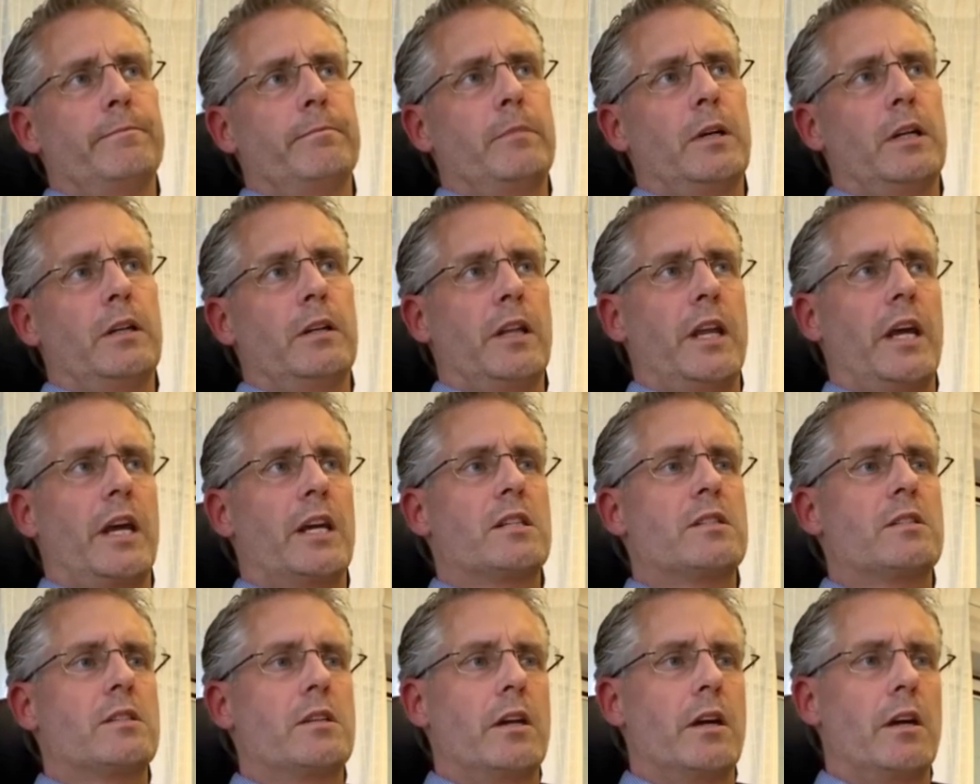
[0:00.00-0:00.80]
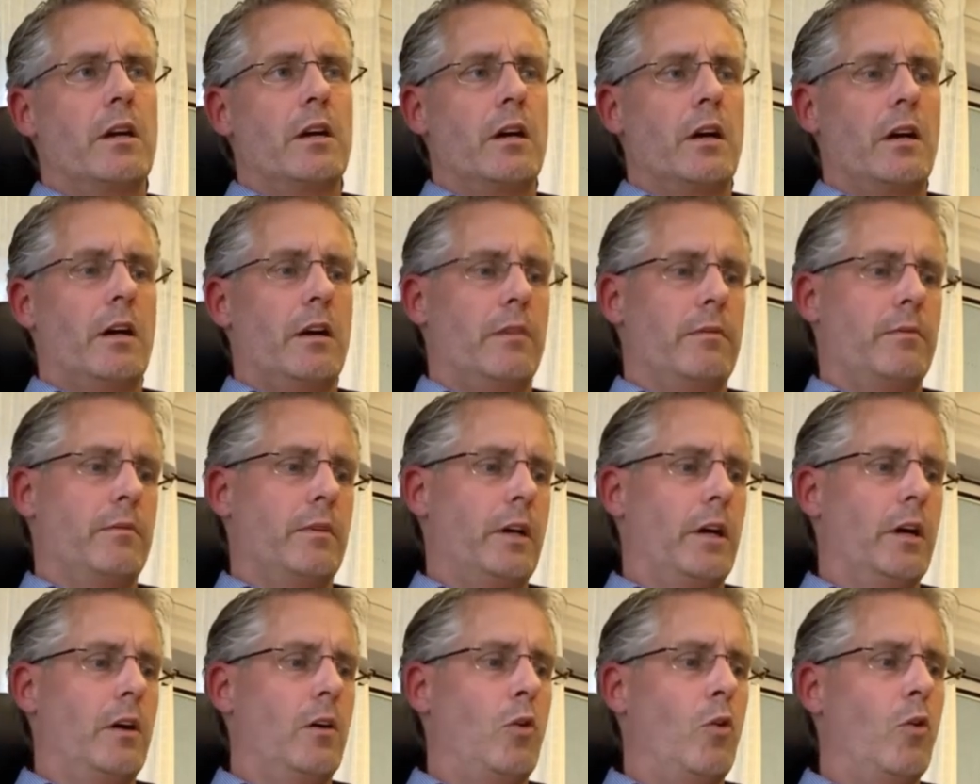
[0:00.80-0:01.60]
but next year, I
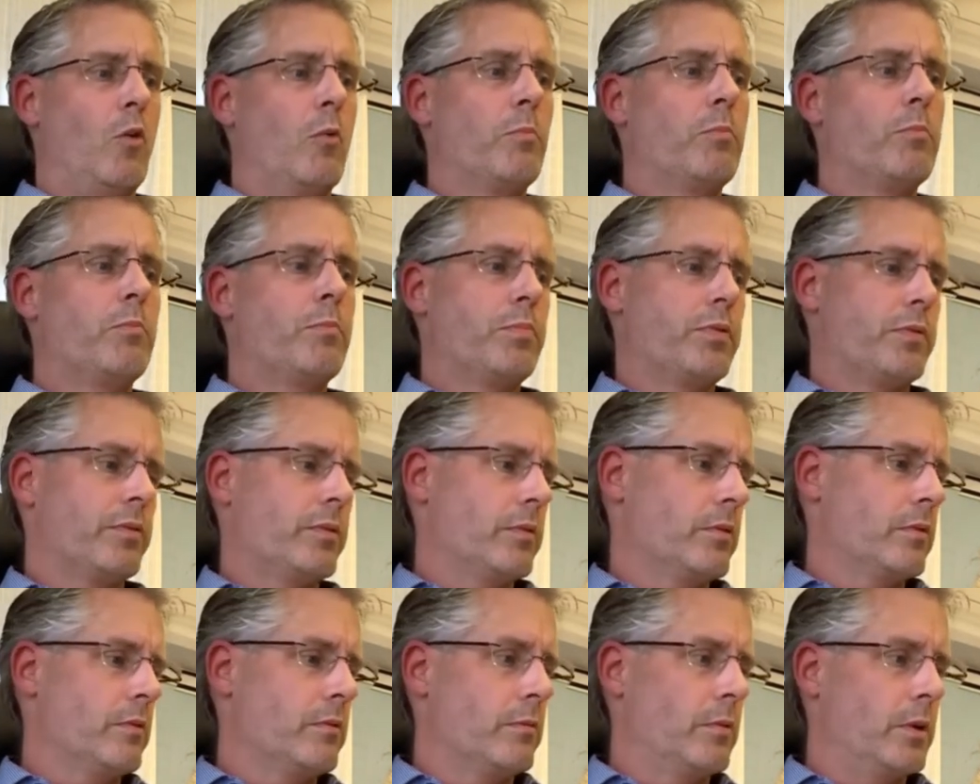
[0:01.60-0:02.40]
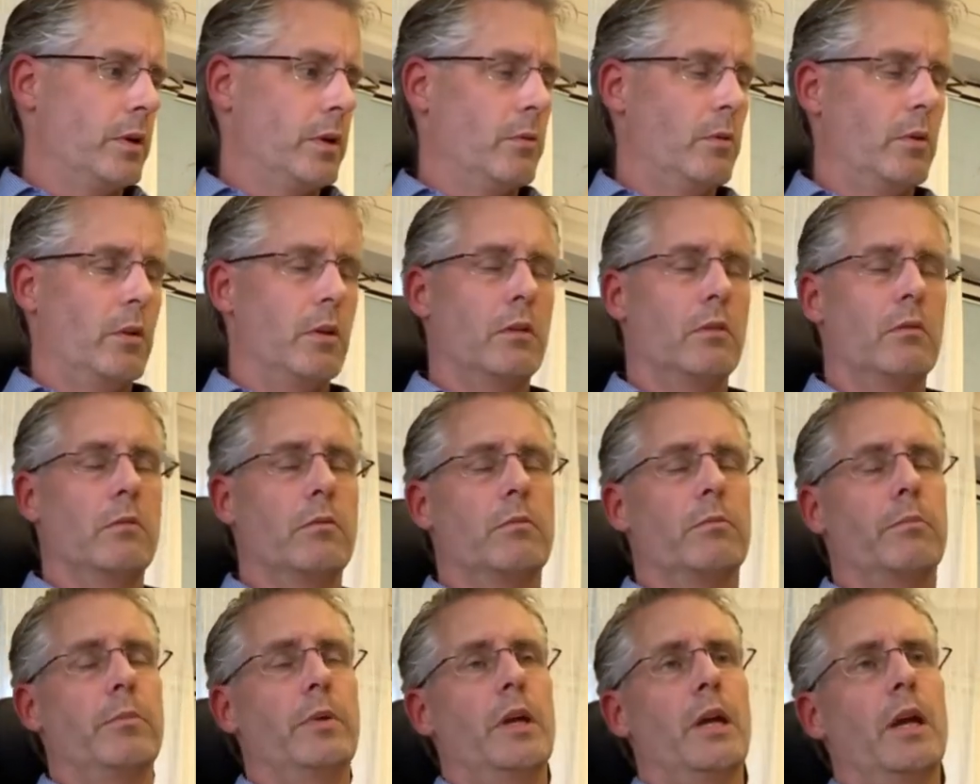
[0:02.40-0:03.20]
hope we
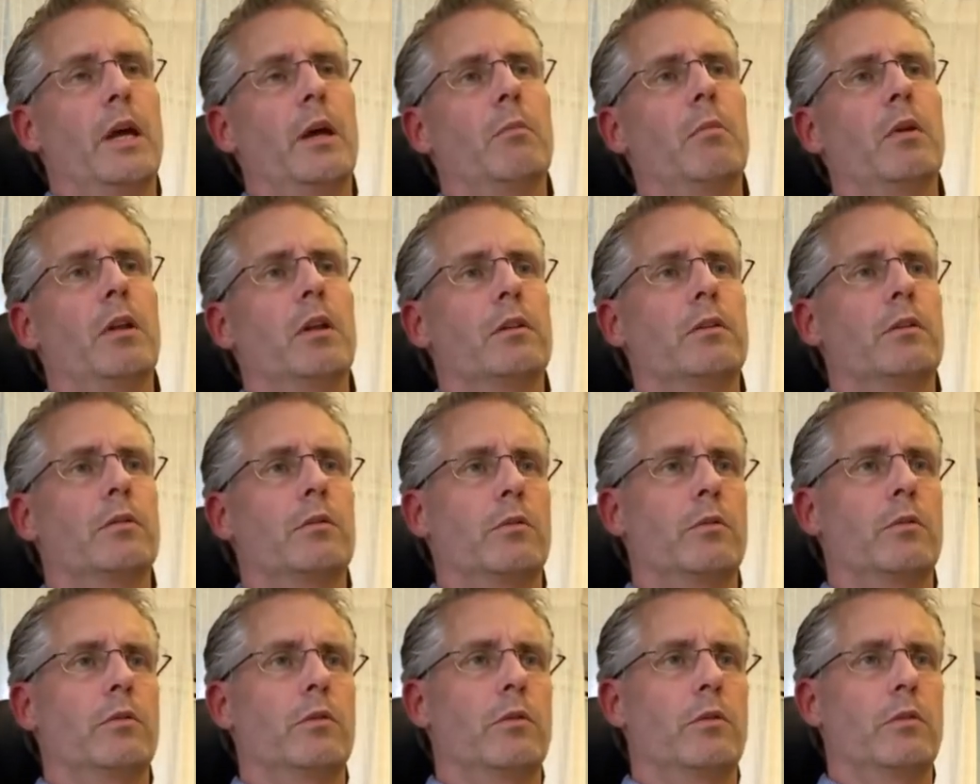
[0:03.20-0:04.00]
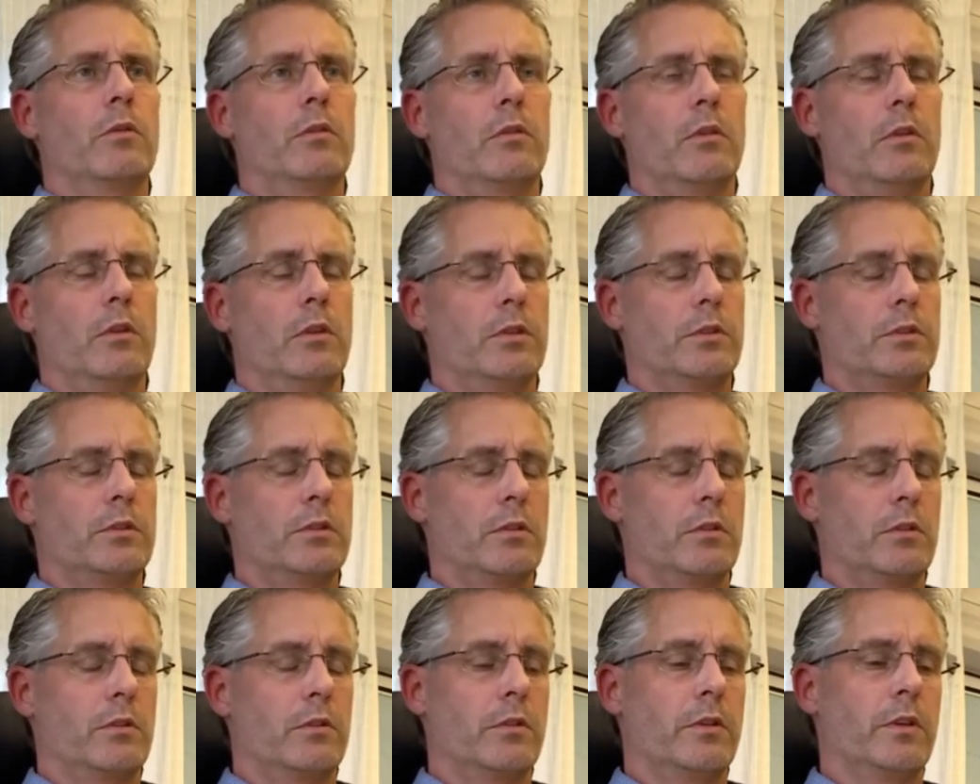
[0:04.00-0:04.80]
will be able to
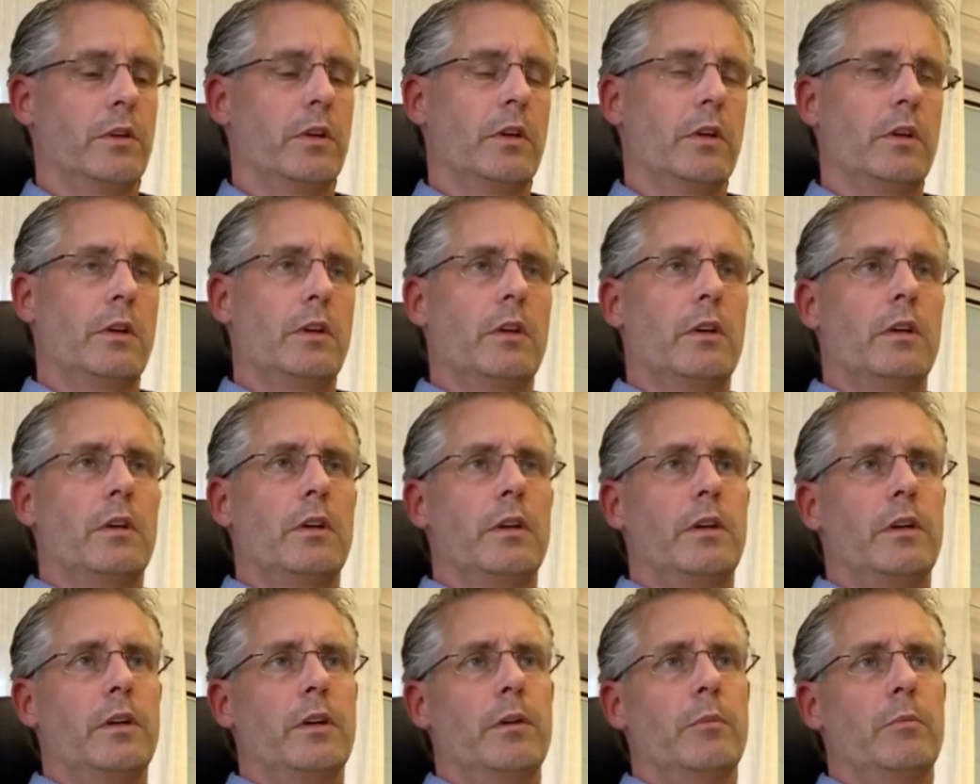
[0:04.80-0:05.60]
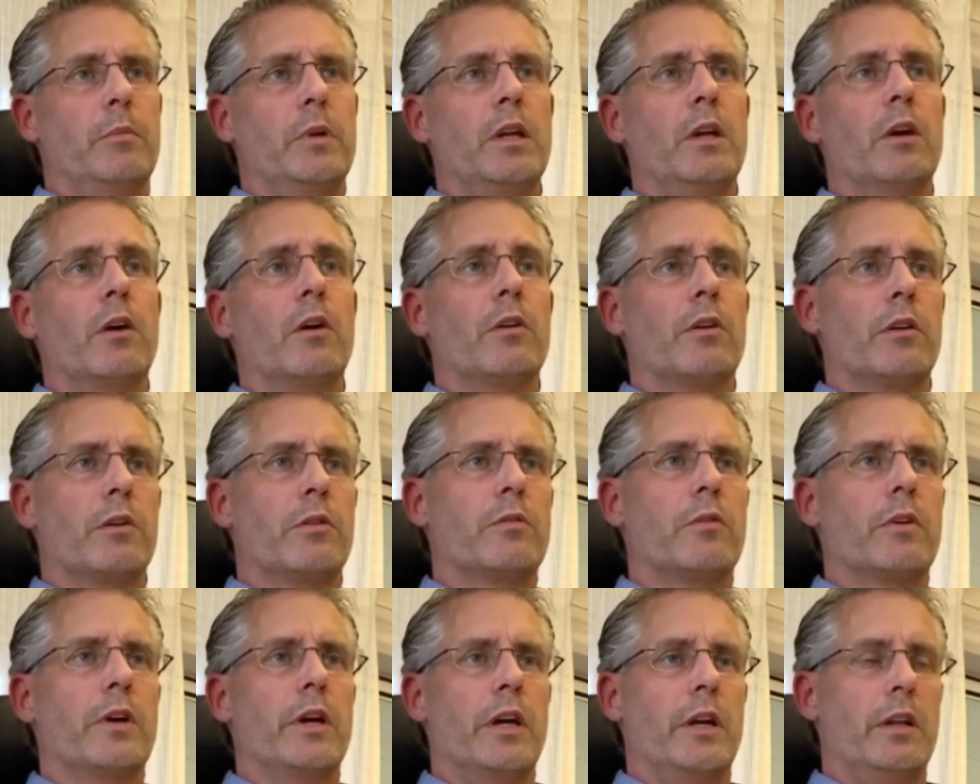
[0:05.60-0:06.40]
also be on the
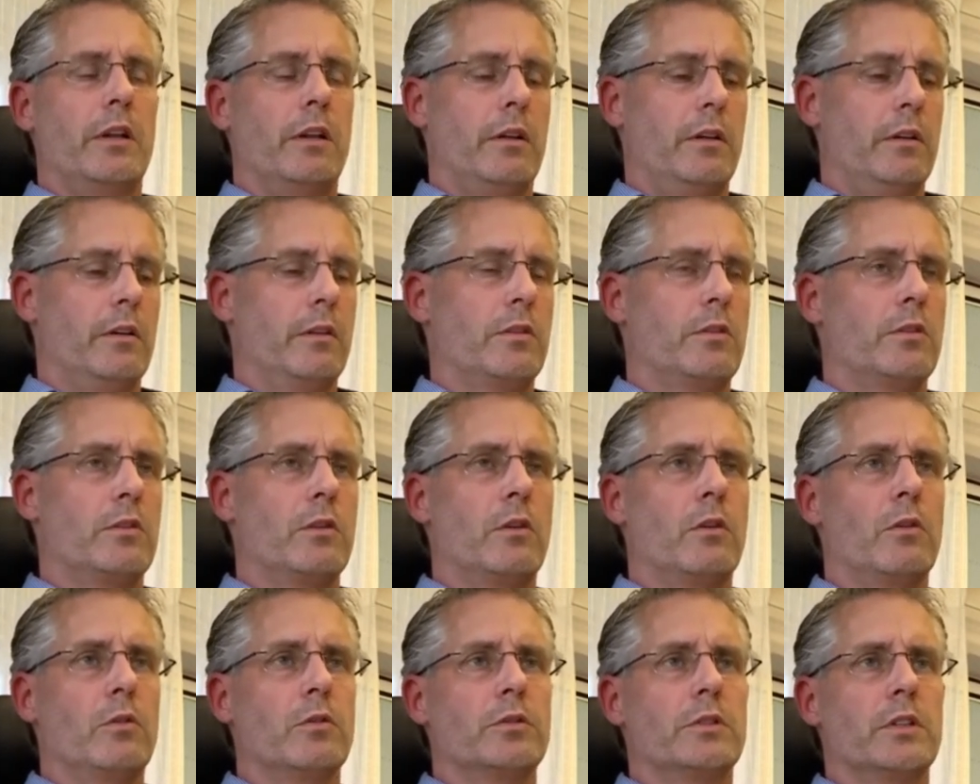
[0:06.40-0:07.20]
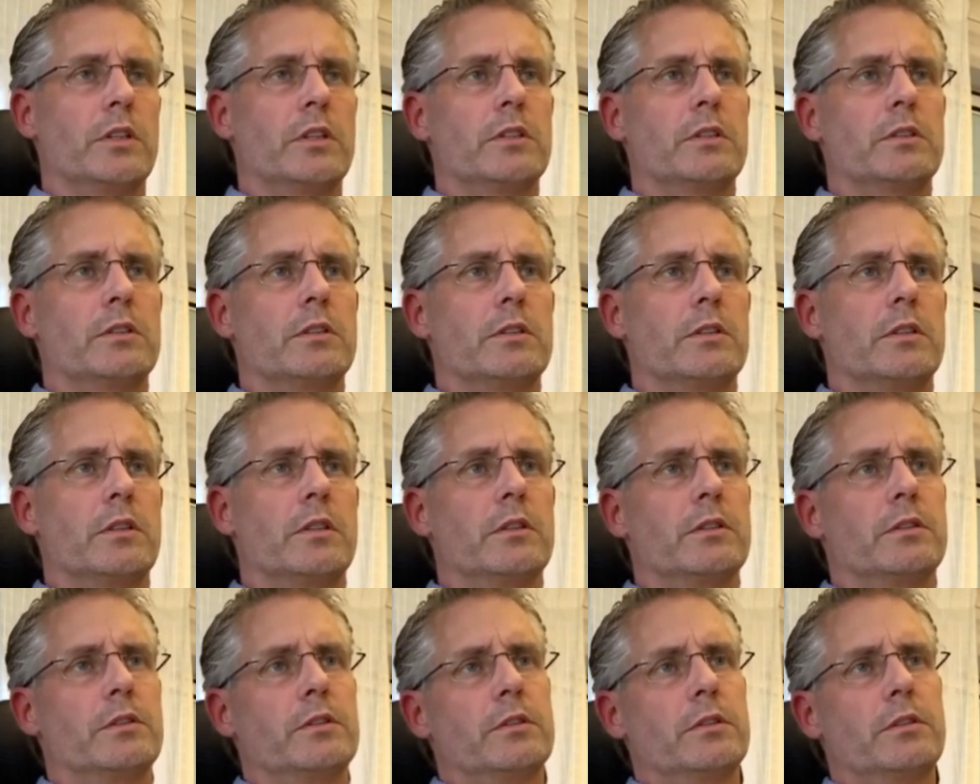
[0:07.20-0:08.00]
trade shows
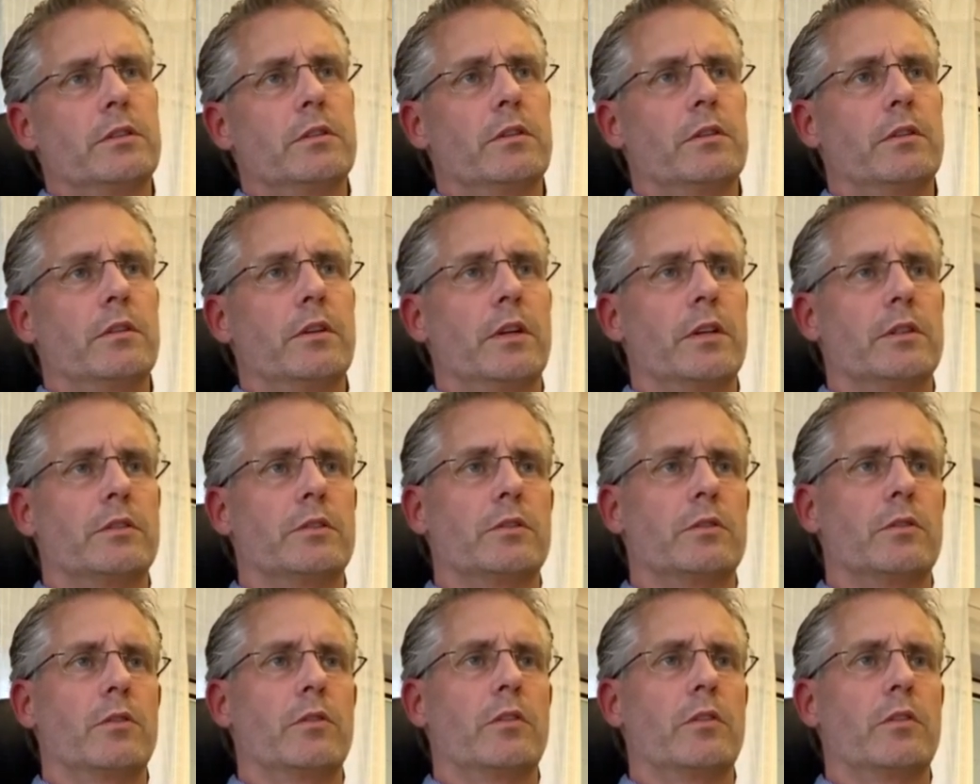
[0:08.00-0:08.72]
as